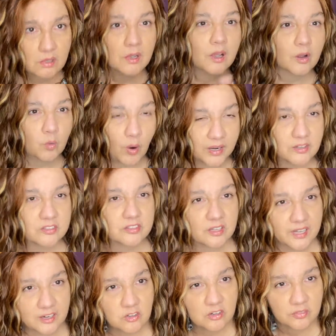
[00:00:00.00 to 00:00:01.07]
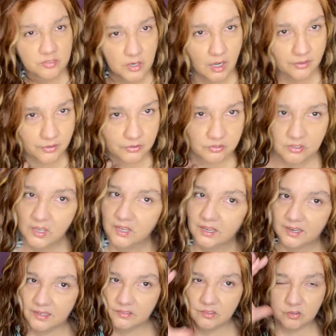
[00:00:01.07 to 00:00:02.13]
quite a selection of colors
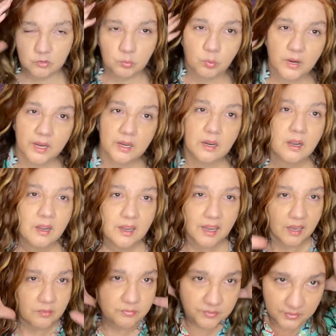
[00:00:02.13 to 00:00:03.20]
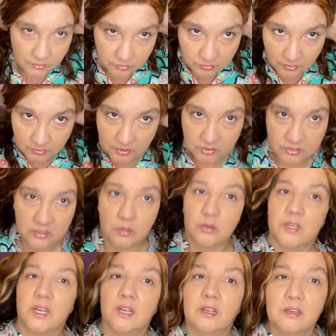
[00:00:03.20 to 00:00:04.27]
in this wig. It feels very
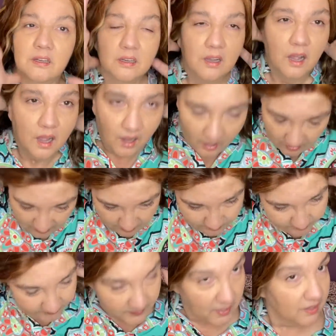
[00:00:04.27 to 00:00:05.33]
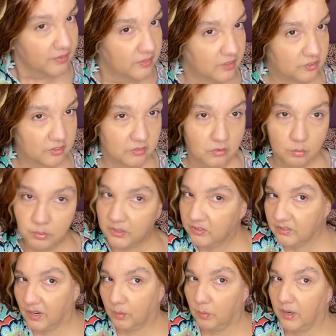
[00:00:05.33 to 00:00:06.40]
silky. This is the reason
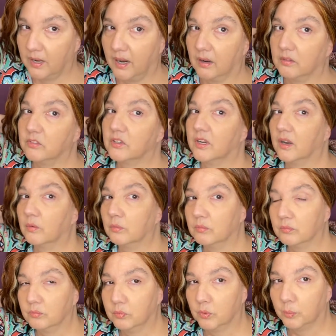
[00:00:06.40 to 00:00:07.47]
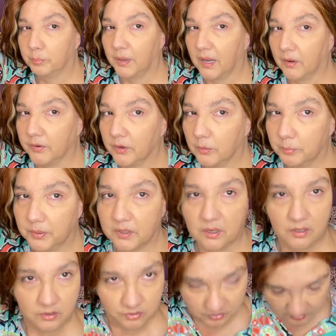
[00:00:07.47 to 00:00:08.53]
I went out to get root powder,
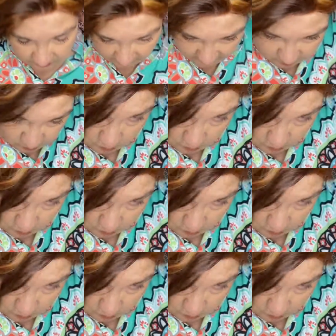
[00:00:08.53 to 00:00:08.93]
because if I do